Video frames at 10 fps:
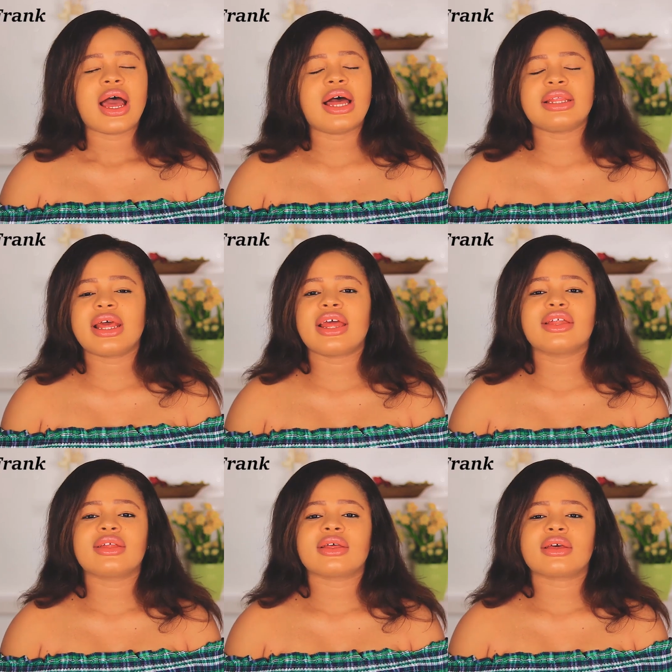and
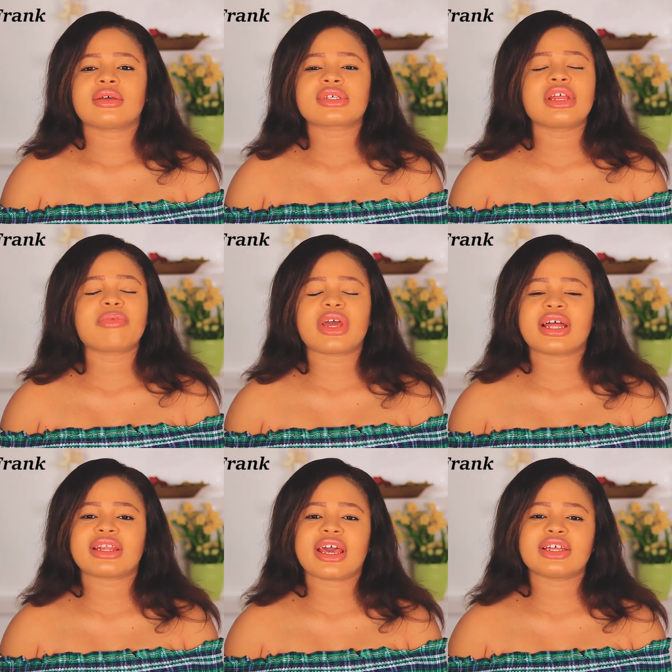then sleeping
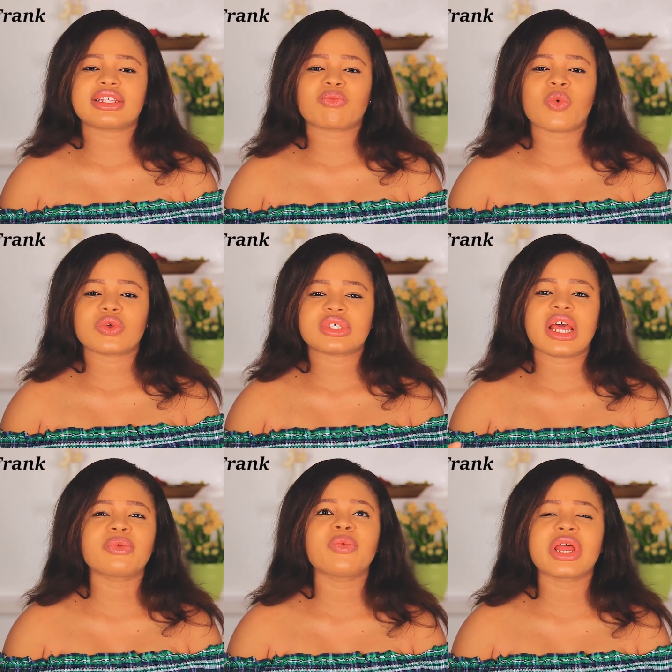at night was
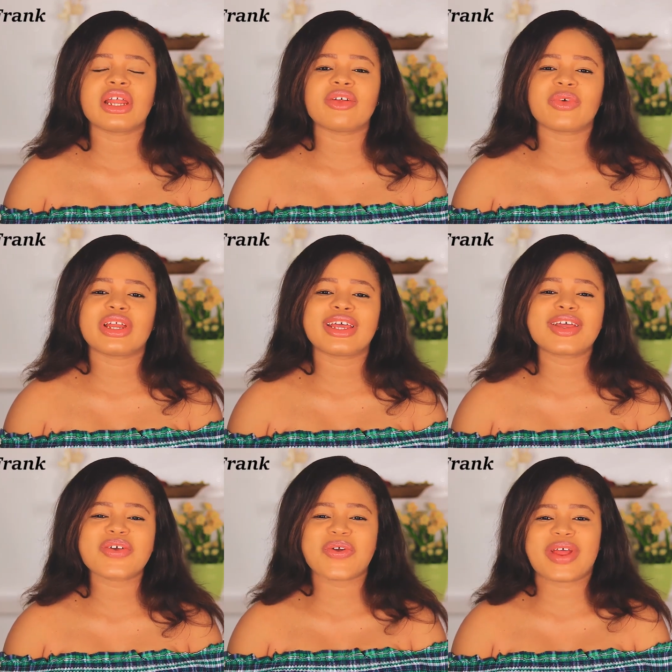
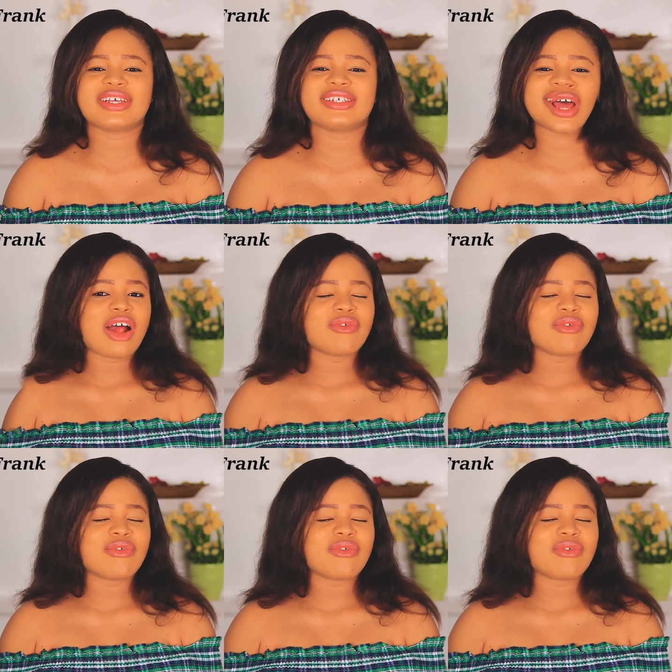really crazy.